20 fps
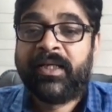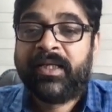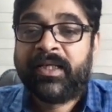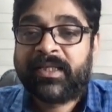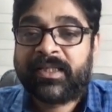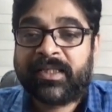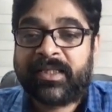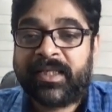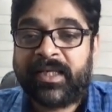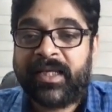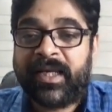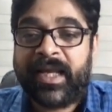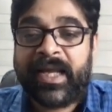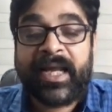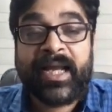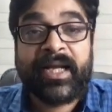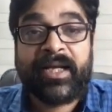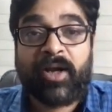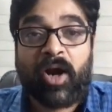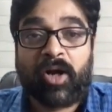C
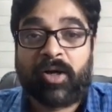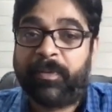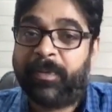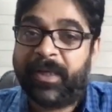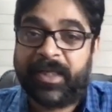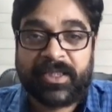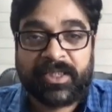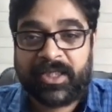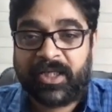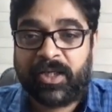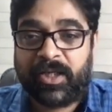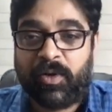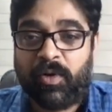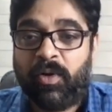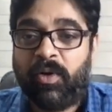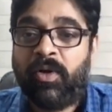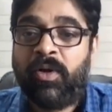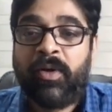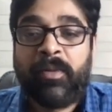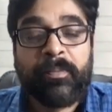A dot B
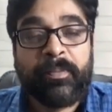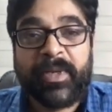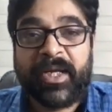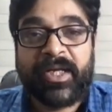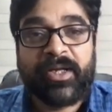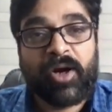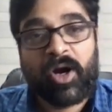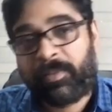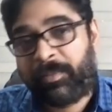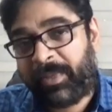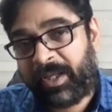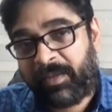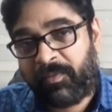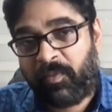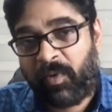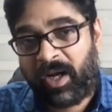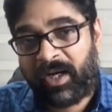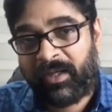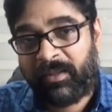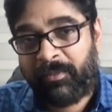0, B dot B
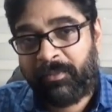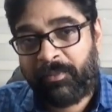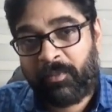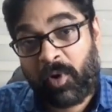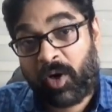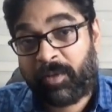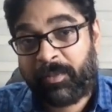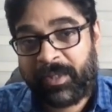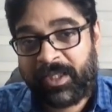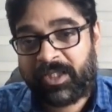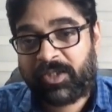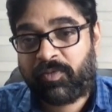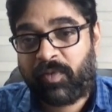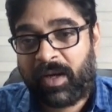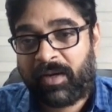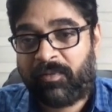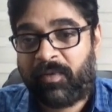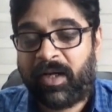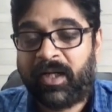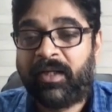1, mod B
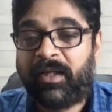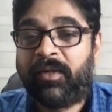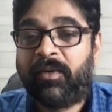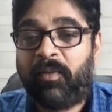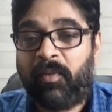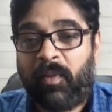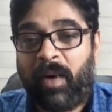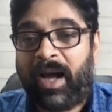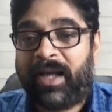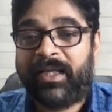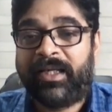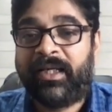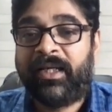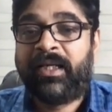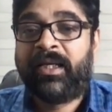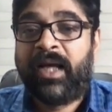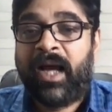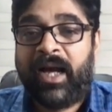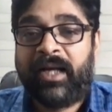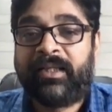square 1, y,
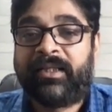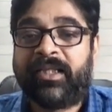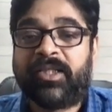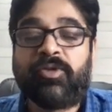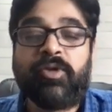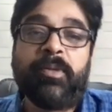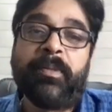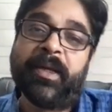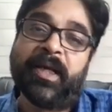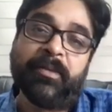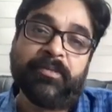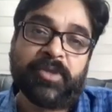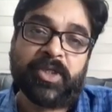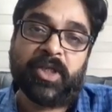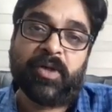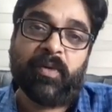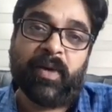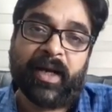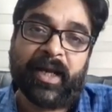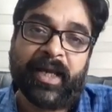and this will become
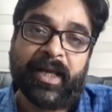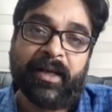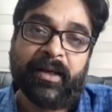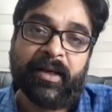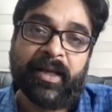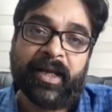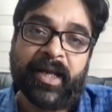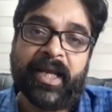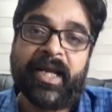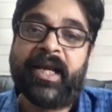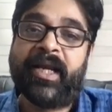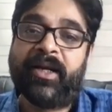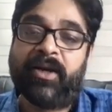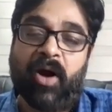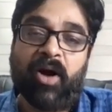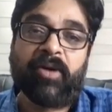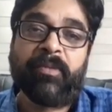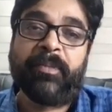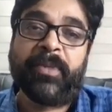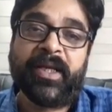0 again. A
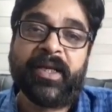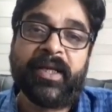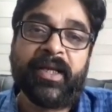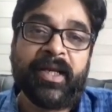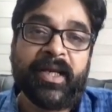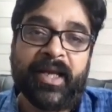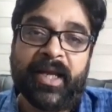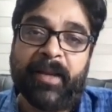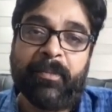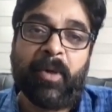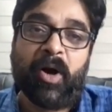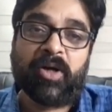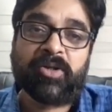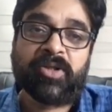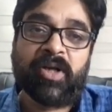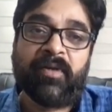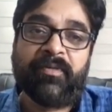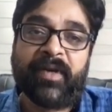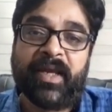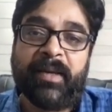dot B, a box
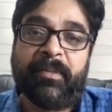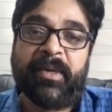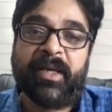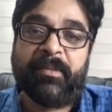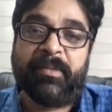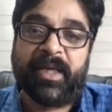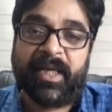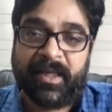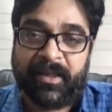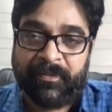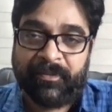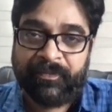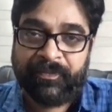of ABB,